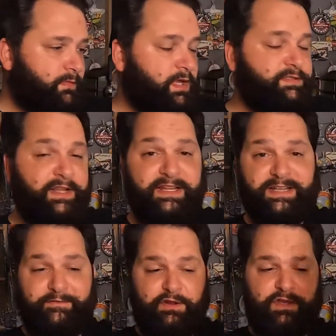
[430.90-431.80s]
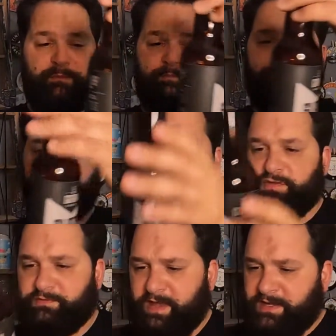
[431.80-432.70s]
So let's have a look at the
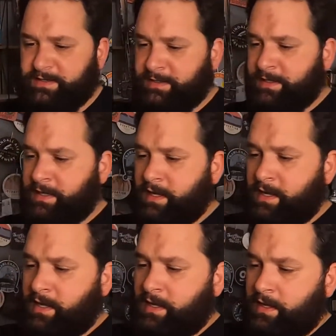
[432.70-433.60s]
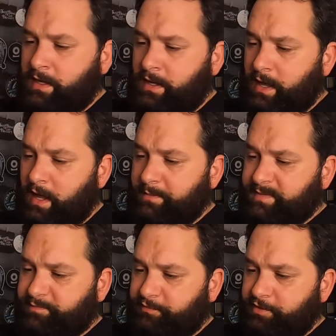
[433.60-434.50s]
bottle then. It's
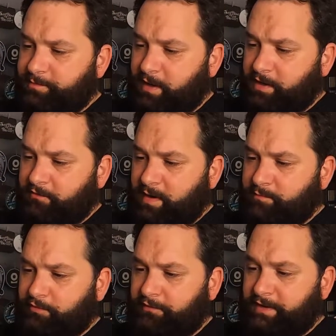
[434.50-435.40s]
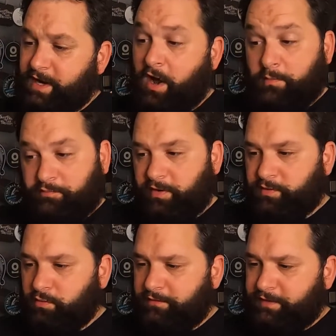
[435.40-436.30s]
brewed by Grain Brewery in Arborough,
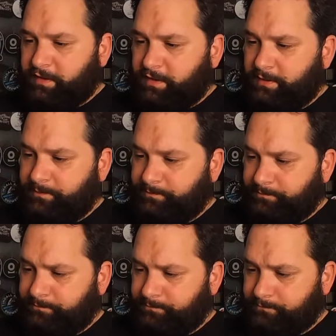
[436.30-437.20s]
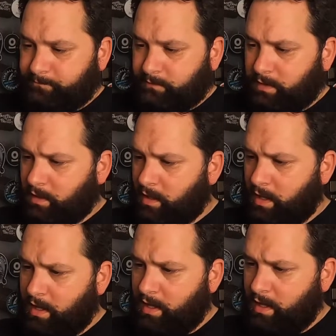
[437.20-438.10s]
Norfolk.
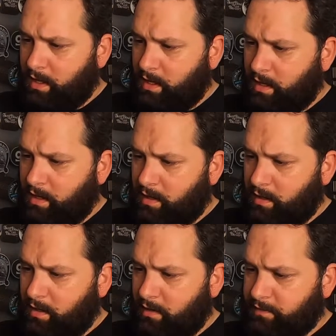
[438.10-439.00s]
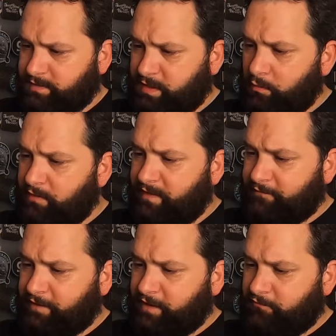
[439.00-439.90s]
The soul of
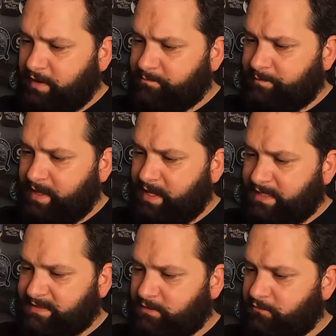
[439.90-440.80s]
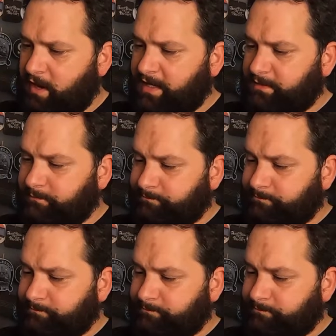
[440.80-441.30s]
every great beer is the grain.